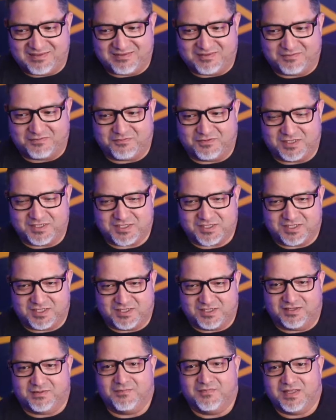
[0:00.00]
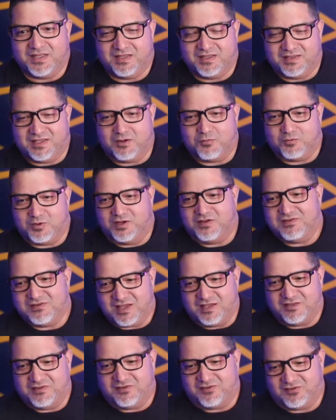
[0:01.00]
is a function that
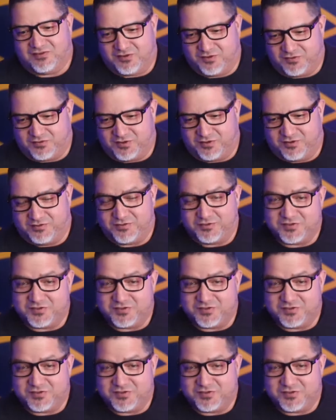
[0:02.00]
runs on the server.